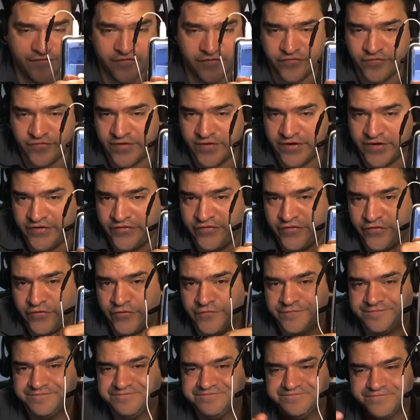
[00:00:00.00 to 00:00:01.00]
you just want to do
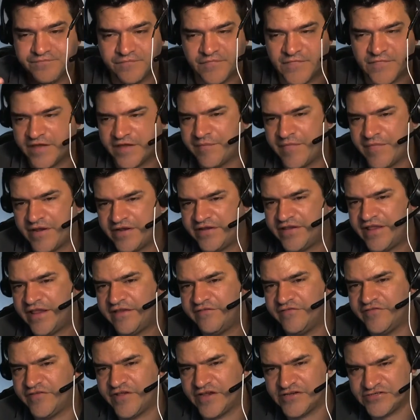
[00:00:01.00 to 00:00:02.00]
like a
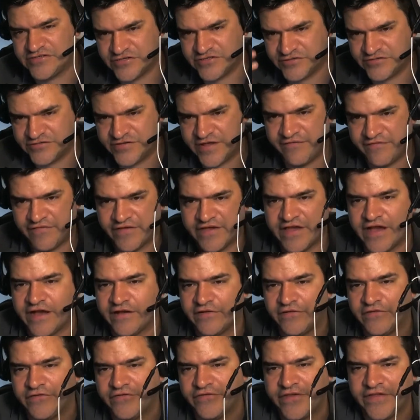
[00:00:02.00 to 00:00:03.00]
meditative session, just have the
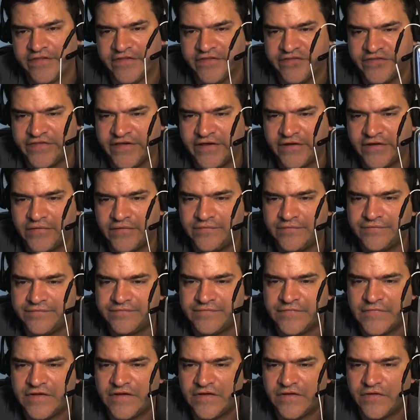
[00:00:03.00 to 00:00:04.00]
goggles and the sound,
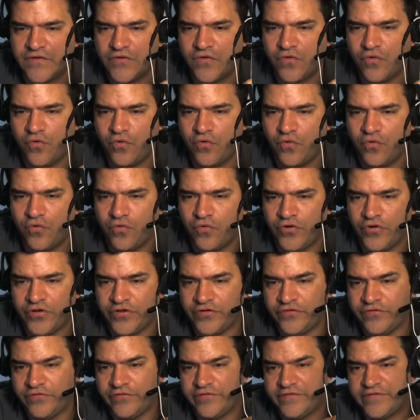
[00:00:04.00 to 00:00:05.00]
or you could
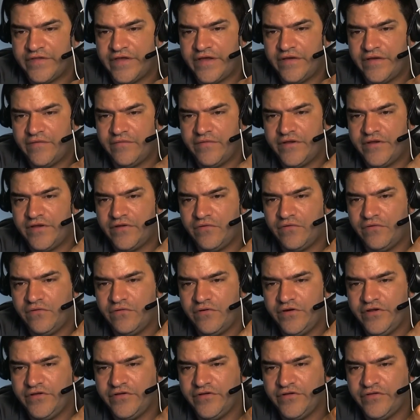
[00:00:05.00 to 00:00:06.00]
do it that way,
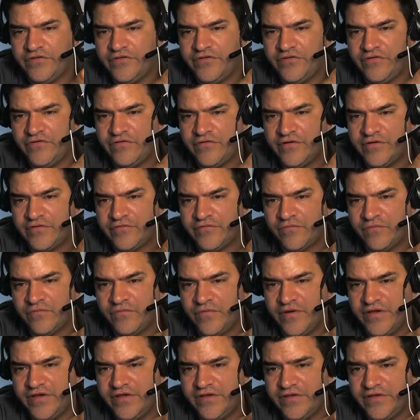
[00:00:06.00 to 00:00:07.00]
or you could do it
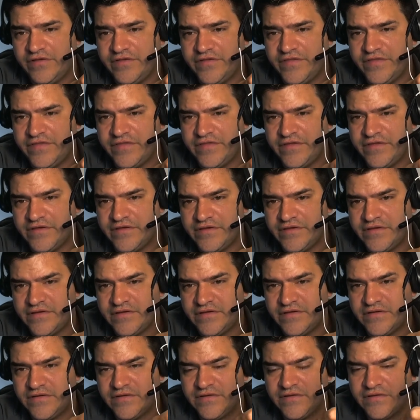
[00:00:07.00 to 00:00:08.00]
with
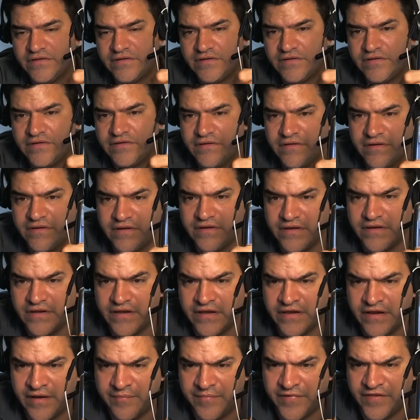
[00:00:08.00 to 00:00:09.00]

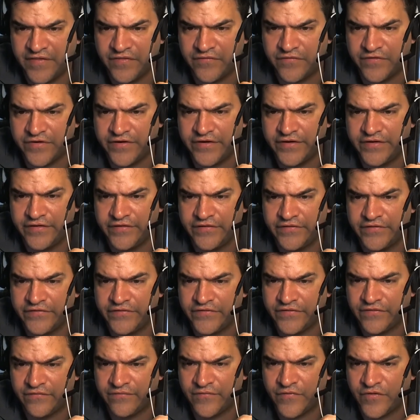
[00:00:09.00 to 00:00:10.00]
an MP3.
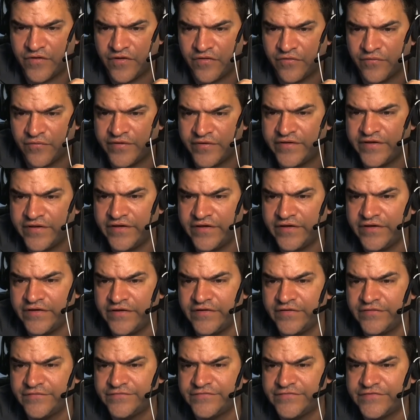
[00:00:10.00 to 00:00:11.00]
So I'm going all the way
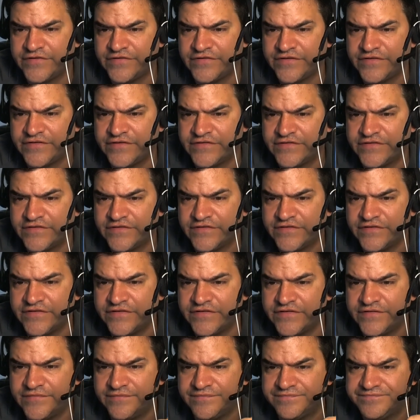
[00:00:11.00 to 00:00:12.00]
down. Da, da, da,
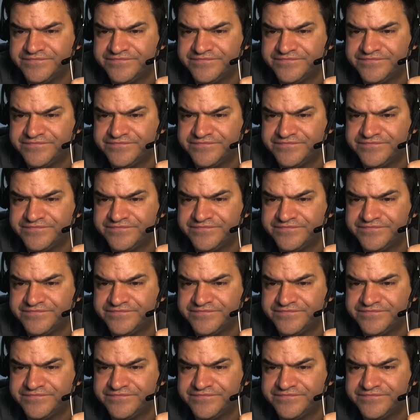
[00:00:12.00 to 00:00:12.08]
da.